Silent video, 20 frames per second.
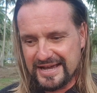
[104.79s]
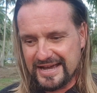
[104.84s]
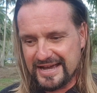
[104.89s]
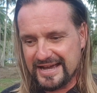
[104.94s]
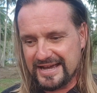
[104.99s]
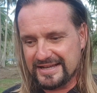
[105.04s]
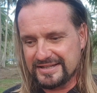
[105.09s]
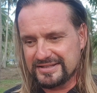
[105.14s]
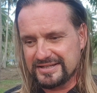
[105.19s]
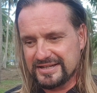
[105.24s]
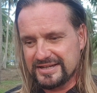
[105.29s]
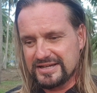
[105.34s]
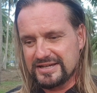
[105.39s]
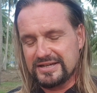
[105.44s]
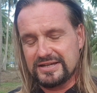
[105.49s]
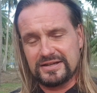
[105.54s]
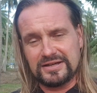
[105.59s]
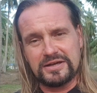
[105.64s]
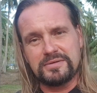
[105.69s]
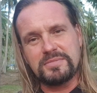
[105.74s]
And
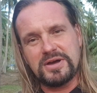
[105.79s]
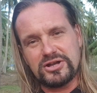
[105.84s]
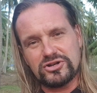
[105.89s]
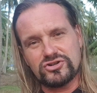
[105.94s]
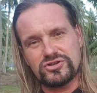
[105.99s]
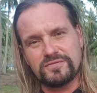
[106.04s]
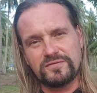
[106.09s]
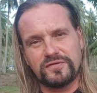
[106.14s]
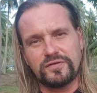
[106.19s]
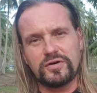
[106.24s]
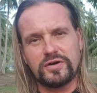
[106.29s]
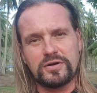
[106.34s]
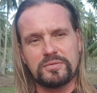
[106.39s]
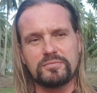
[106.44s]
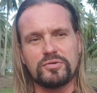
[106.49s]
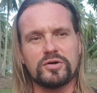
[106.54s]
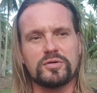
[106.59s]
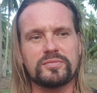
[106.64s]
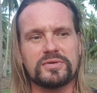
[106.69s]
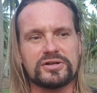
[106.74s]
imagine for a
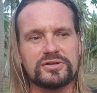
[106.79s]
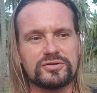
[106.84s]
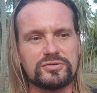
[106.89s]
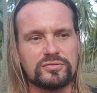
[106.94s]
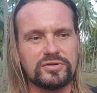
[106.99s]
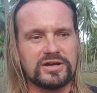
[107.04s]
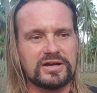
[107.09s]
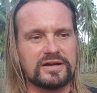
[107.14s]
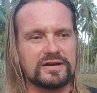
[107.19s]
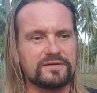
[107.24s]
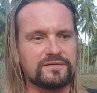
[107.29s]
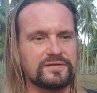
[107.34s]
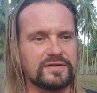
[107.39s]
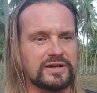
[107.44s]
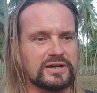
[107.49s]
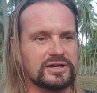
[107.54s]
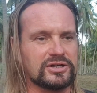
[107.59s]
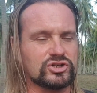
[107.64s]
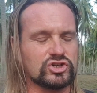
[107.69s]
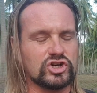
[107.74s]
moment you have
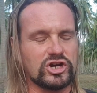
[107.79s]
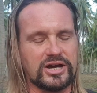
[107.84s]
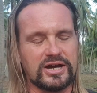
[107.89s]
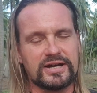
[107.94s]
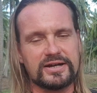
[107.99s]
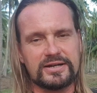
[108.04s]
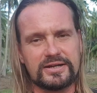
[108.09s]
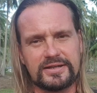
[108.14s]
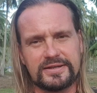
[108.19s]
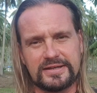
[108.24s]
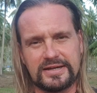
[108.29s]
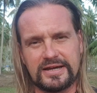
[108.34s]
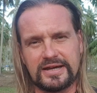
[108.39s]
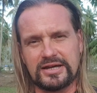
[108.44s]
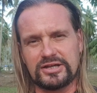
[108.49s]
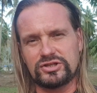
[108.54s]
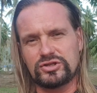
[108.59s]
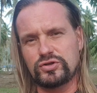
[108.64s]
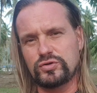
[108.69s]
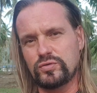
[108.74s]
a child
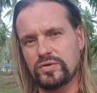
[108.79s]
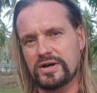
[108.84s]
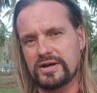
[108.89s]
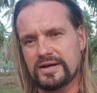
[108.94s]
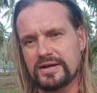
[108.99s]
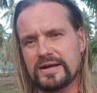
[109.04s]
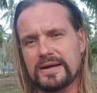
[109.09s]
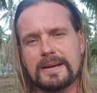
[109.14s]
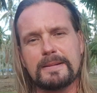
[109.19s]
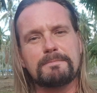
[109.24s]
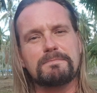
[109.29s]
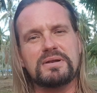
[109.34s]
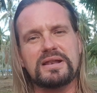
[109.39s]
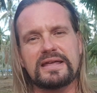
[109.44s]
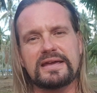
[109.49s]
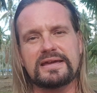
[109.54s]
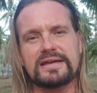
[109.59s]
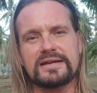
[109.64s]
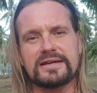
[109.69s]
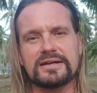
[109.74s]
and you are
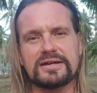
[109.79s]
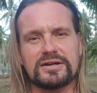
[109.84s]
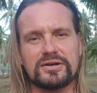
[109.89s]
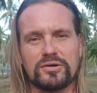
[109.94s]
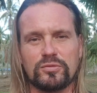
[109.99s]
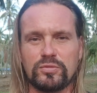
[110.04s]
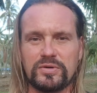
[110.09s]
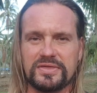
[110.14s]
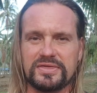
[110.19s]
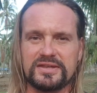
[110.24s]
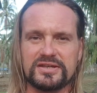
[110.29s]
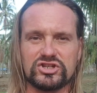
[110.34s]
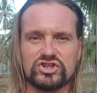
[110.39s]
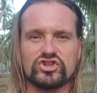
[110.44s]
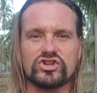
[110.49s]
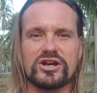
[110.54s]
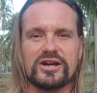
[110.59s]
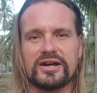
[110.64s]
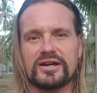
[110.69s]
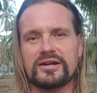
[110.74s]
playing with this
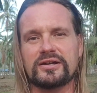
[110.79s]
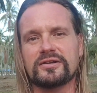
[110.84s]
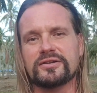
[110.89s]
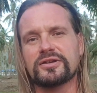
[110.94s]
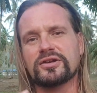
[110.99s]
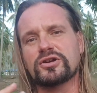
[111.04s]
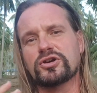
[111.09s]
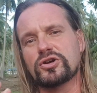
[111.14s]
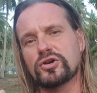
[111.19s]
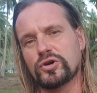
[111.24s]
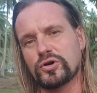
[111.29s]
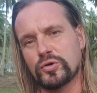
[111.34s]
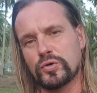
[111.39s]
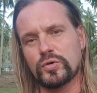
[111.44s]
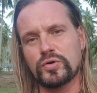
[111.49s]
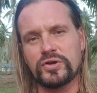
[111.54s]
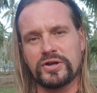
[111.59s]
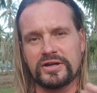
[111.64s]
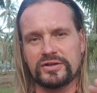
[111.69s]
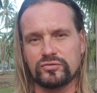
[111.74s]
child
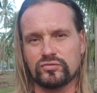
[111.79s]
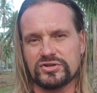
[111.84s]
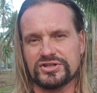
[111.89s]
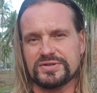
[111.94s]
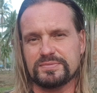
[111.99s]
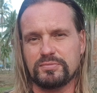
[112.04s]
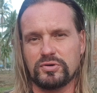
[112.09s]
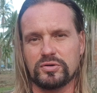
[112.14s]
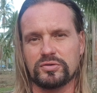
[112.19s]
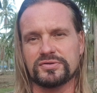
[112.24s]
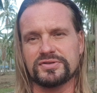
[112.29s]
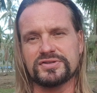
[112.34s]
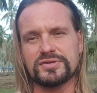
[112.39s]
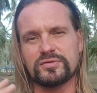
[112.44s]
call and response.